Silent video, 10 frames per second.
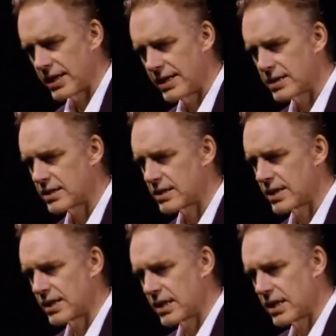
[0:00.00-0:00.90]
is
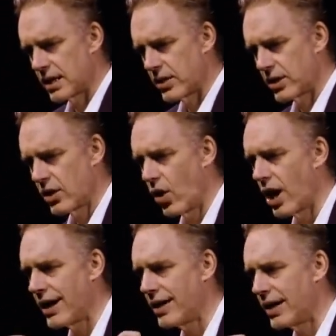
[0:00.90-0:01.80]
that the
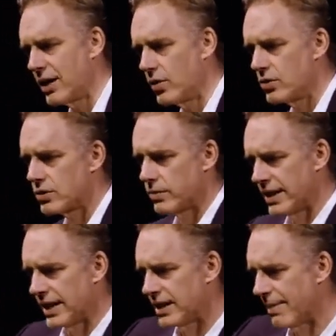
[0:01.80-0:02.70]
God who's
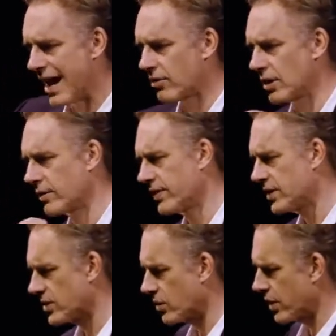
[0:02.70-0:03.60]
in the background of
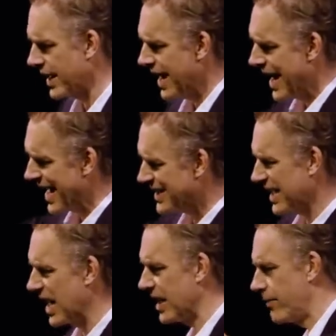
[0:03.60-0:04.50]
this story has a
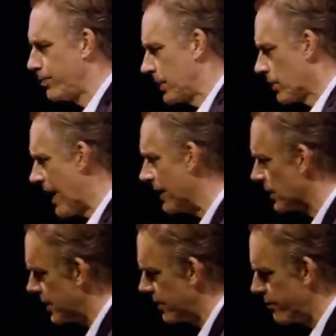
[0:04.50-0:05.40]
kind of
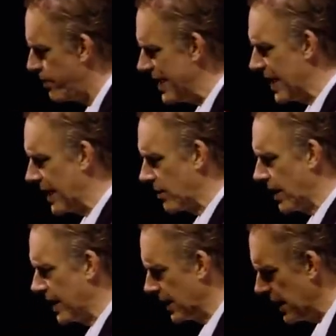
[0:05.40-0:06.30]
plurality of being,
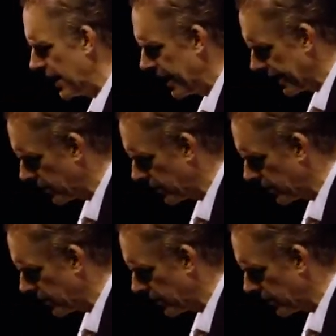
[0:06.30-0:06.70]
right? And it